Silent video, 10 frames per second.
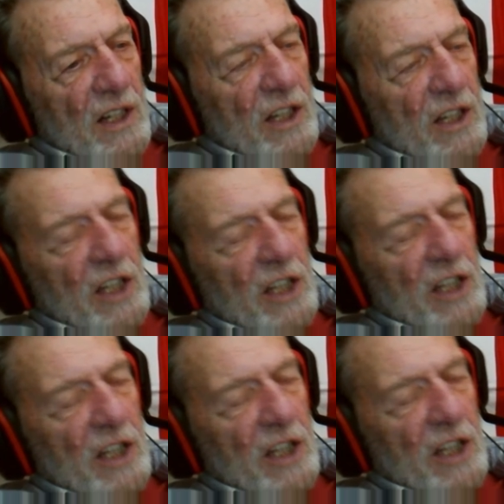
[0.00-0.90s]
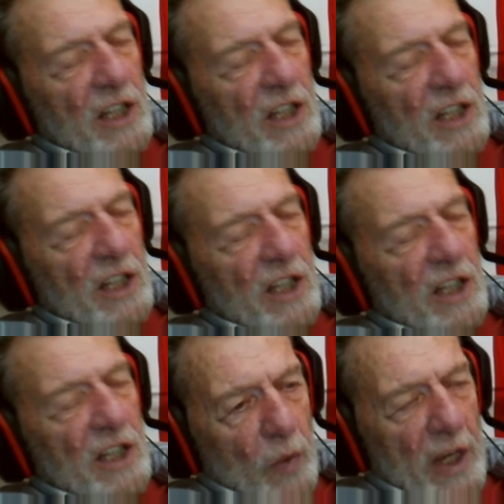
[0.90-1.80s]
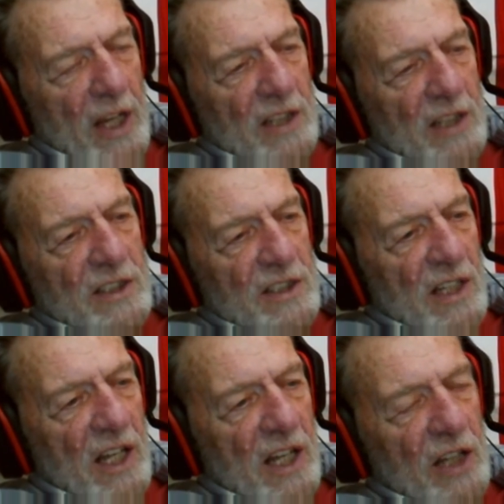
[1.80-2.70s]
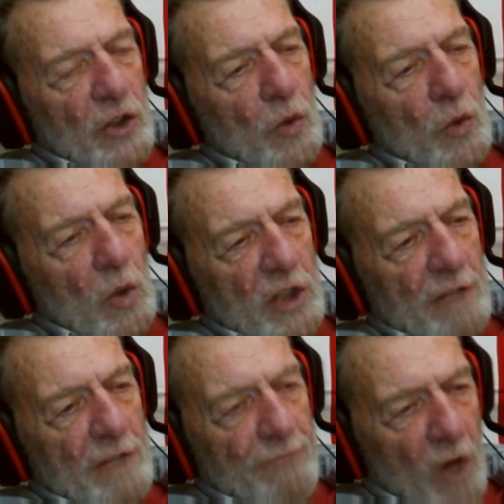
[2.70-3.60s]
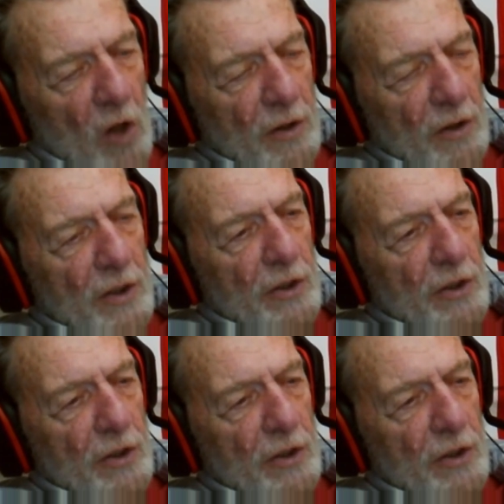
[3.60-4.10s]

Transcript: then you will acquiesce and you will default